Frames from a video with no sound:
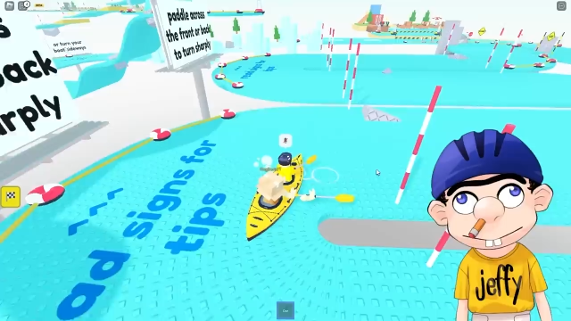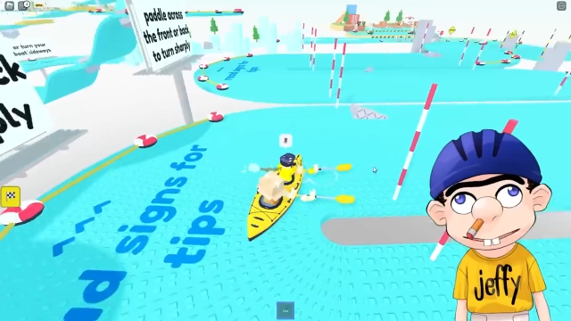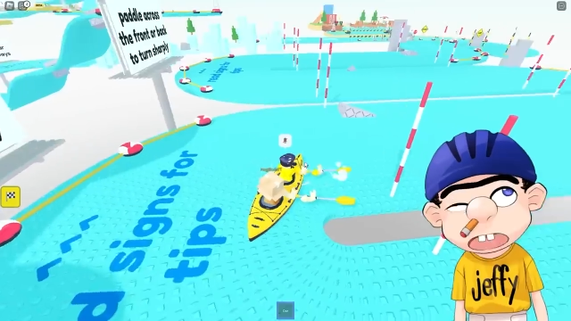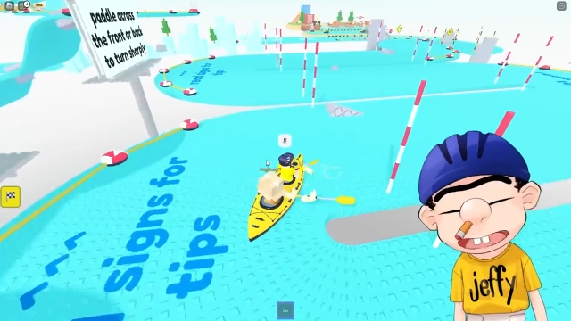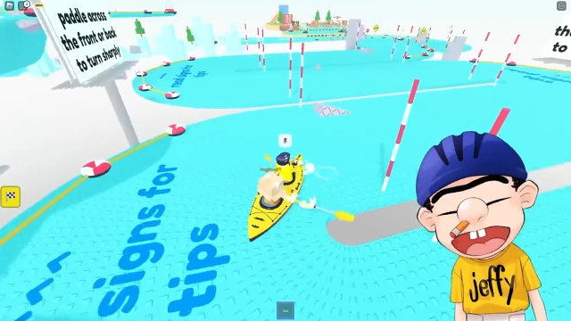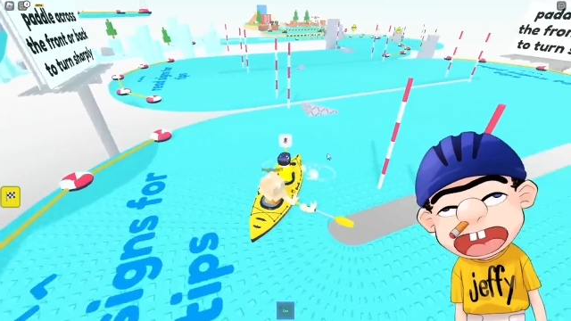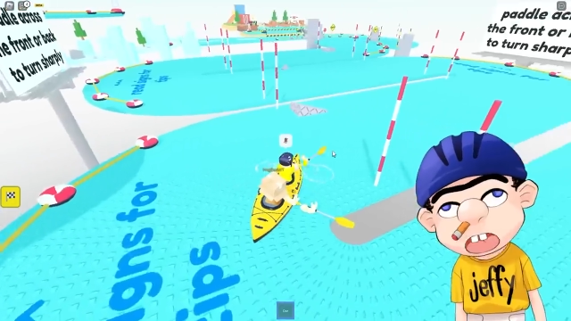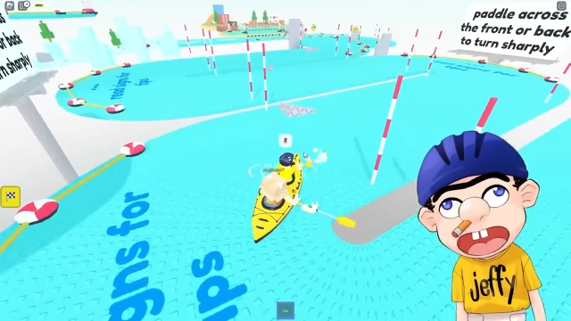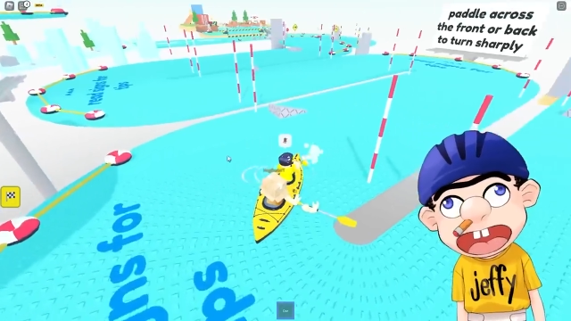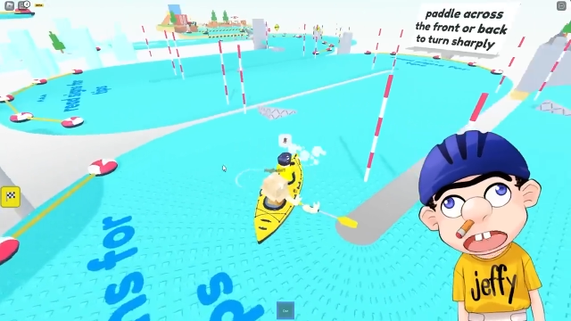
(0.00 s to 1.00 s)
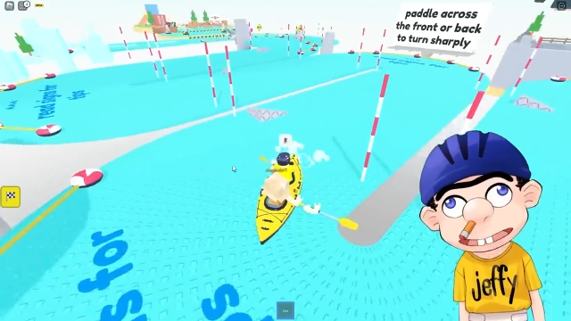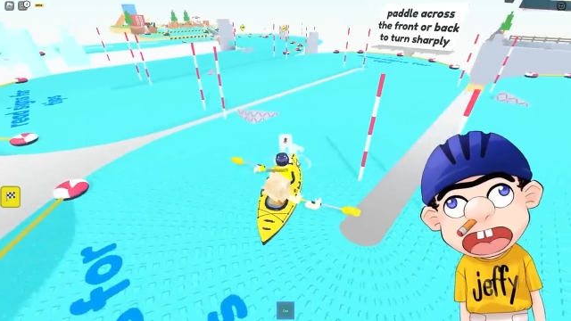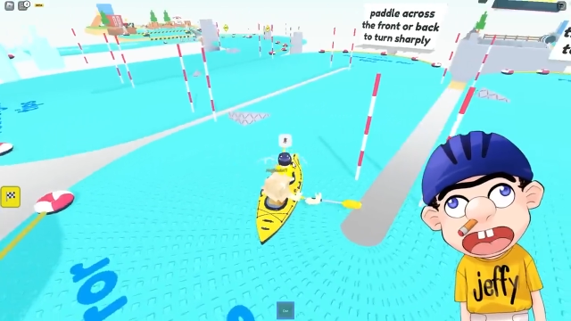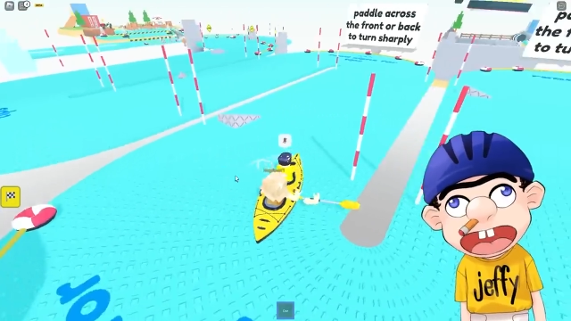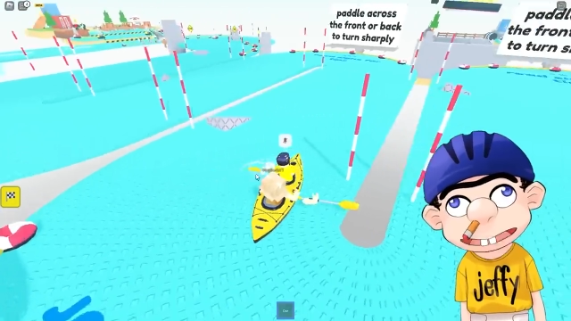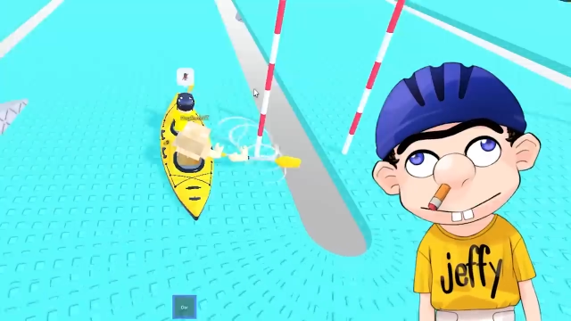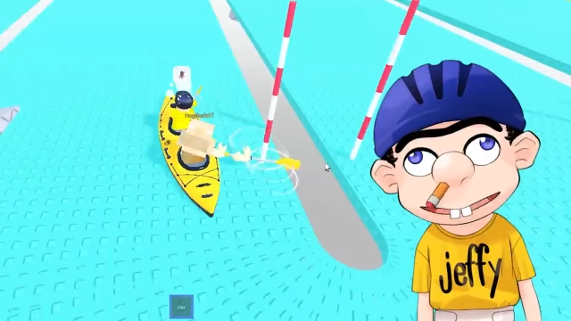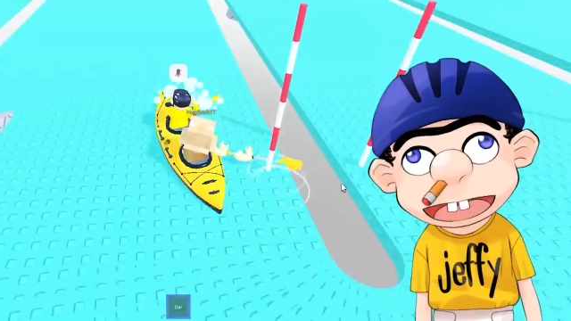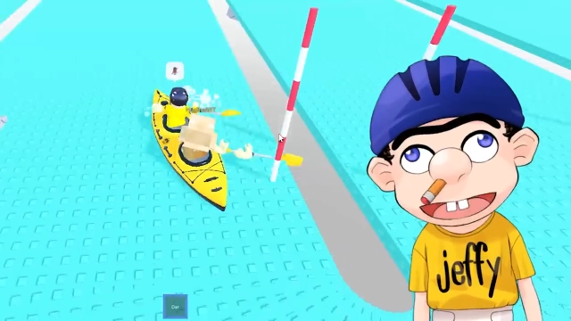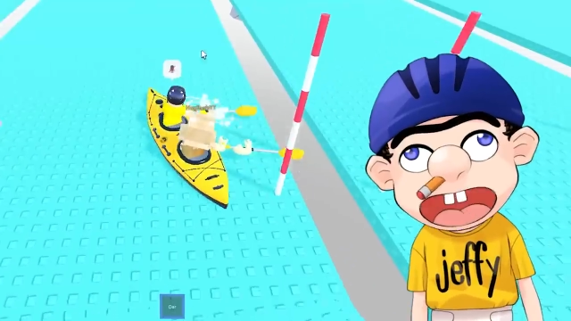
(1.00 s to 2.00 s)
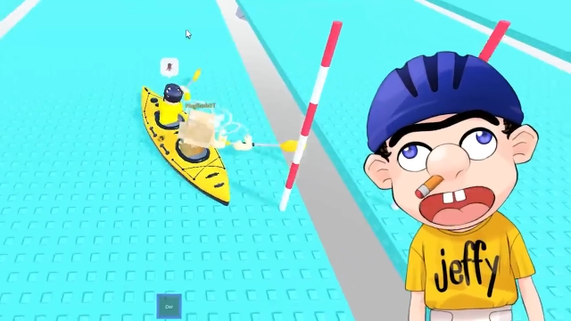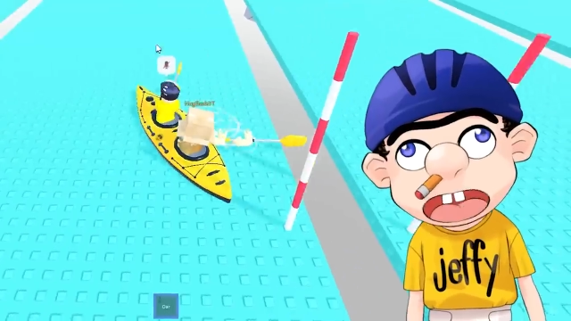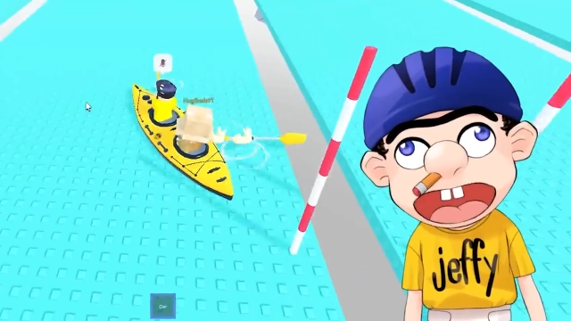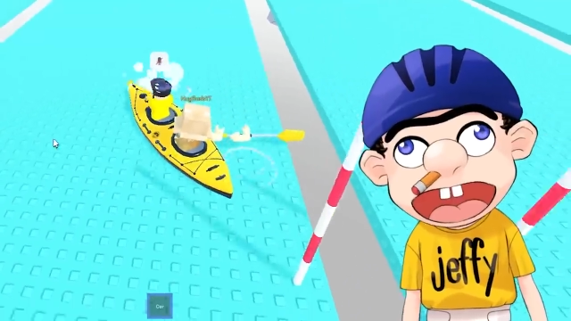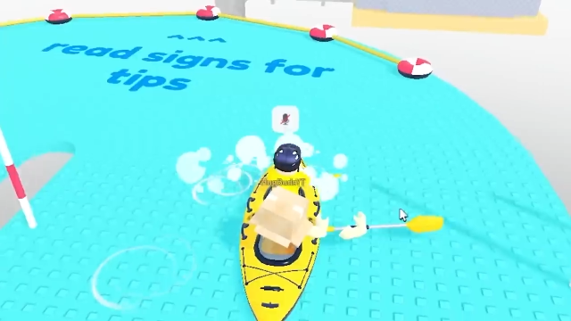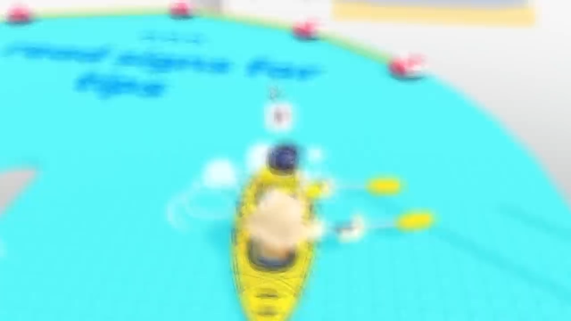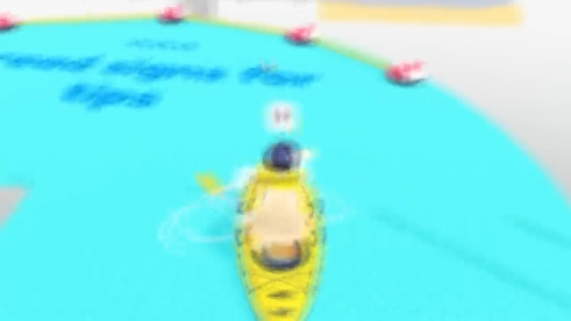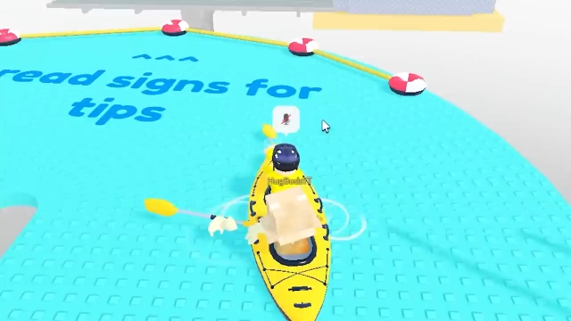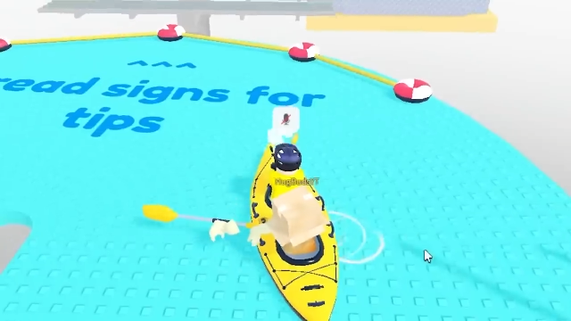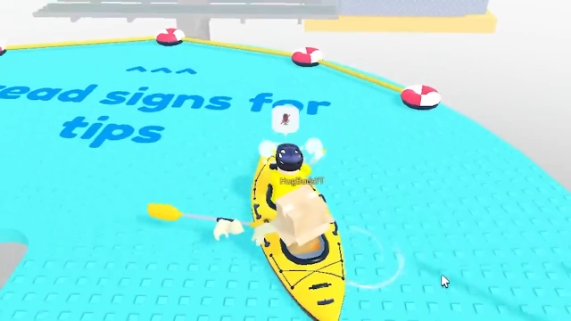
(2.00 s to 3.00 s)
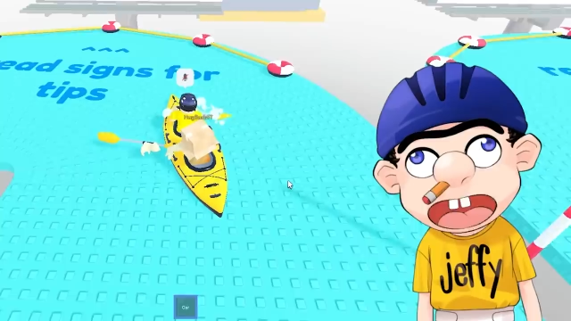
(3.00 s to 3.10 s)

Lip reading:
(no speaker visible)